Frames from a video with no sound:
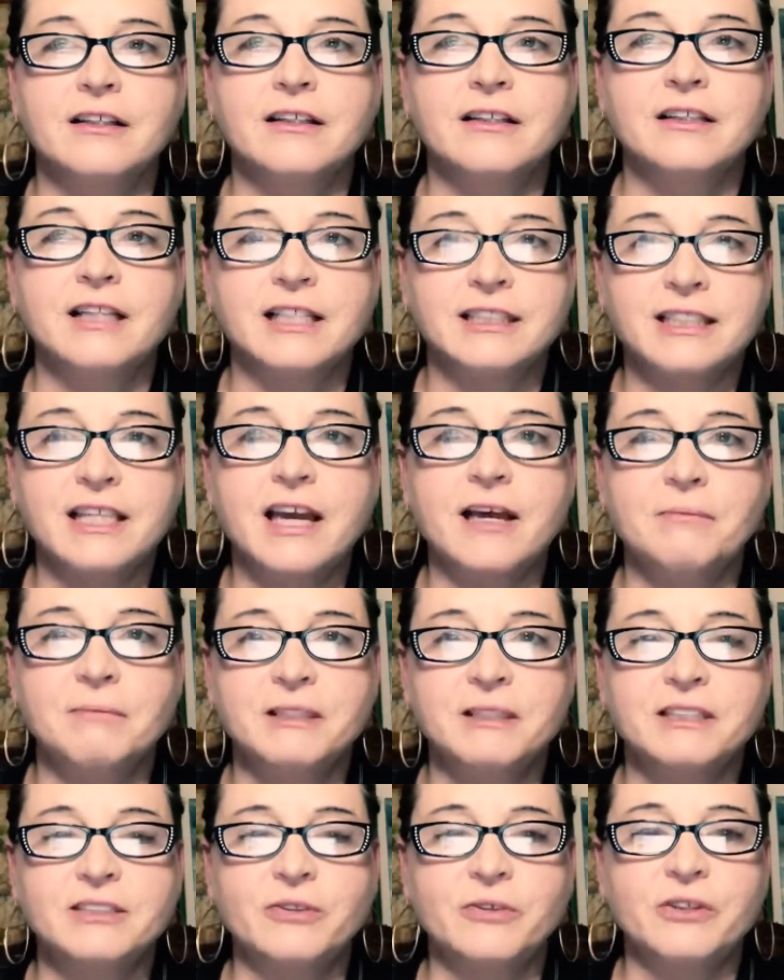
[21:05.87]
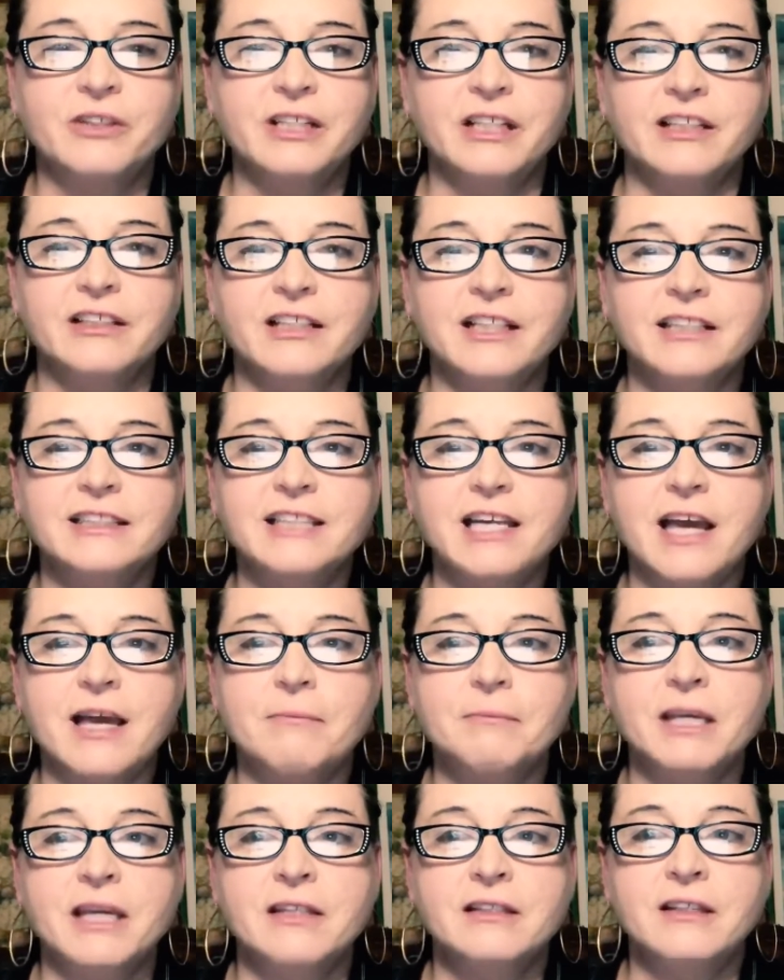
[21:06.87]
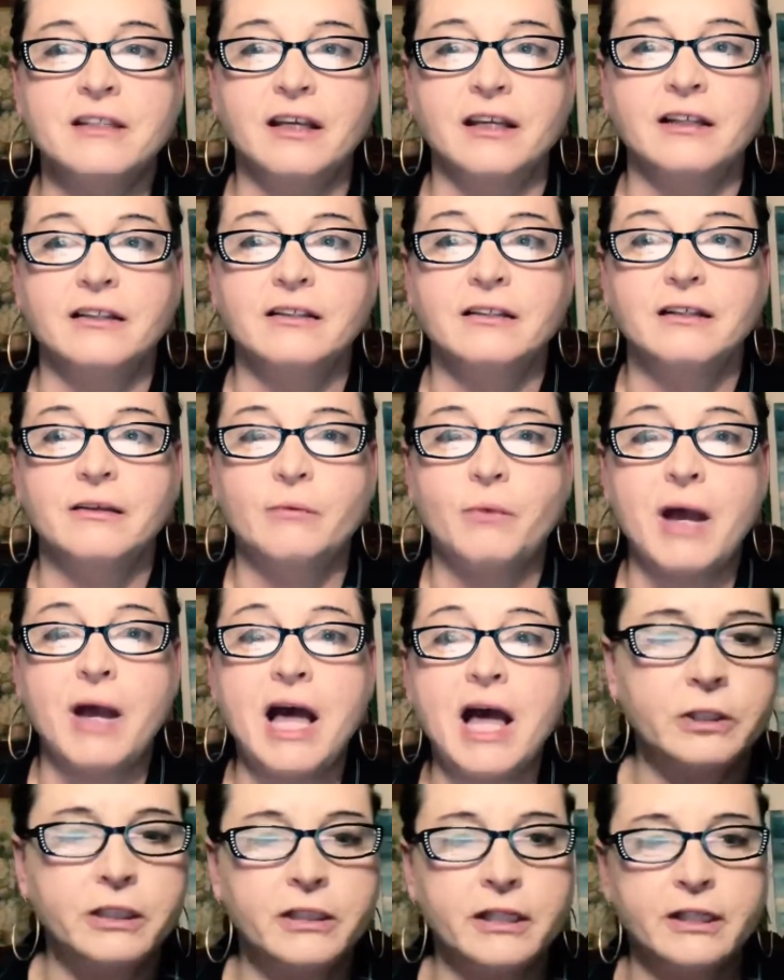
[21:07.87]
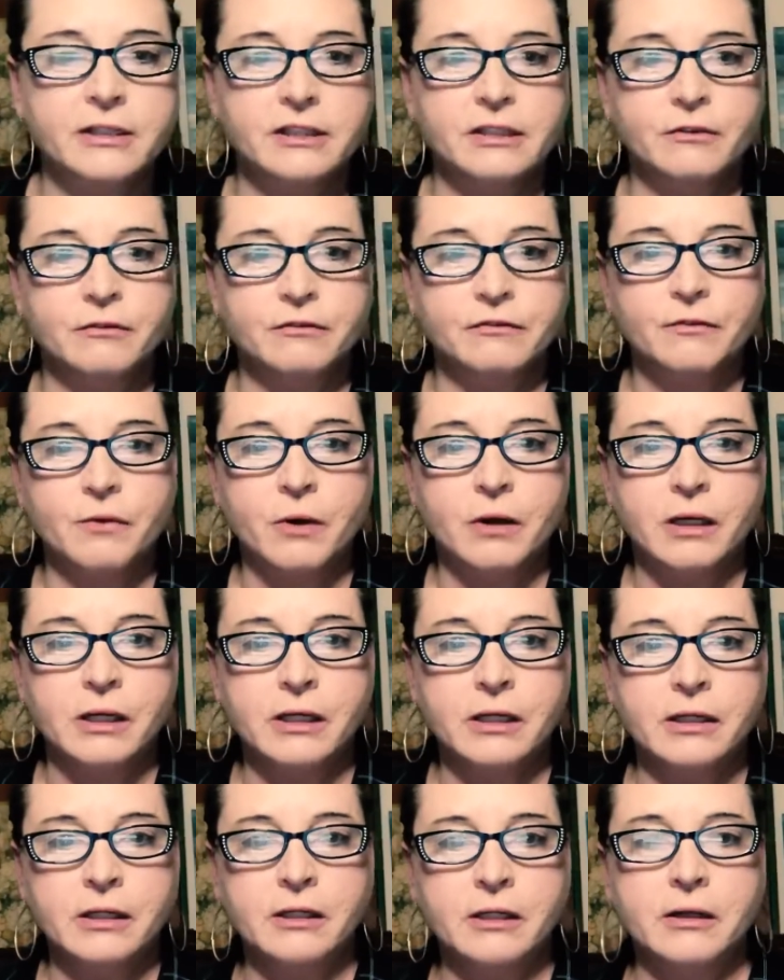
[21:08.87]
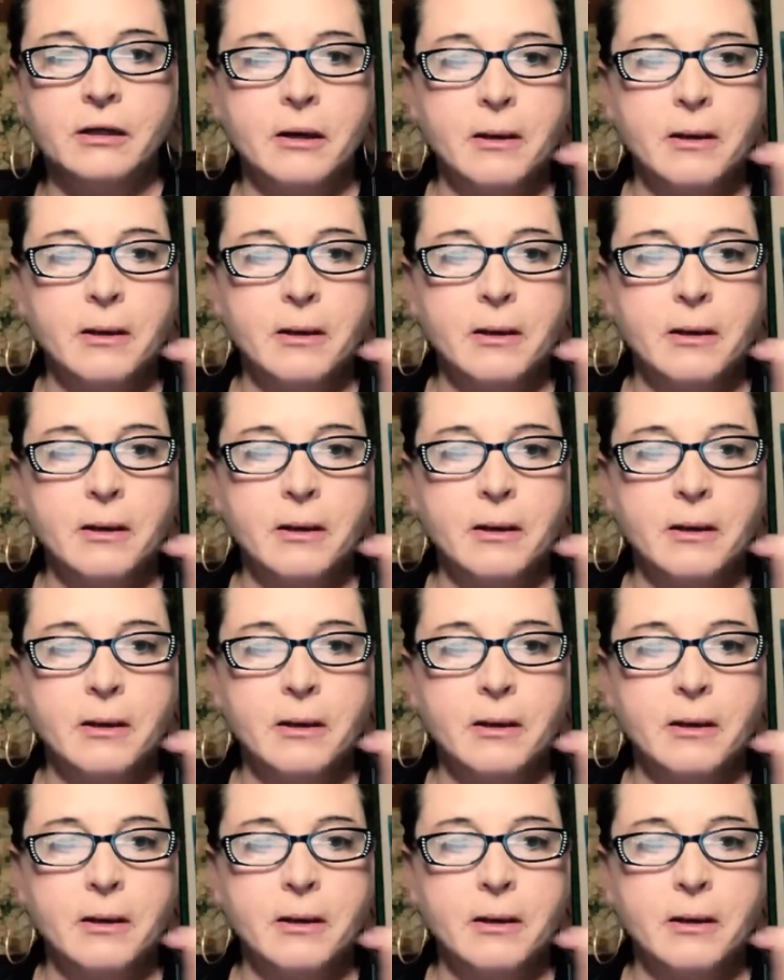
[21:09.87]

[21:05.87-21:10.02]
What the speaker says: That's a happy story. That's a happy ending. Wow. Born in 1904.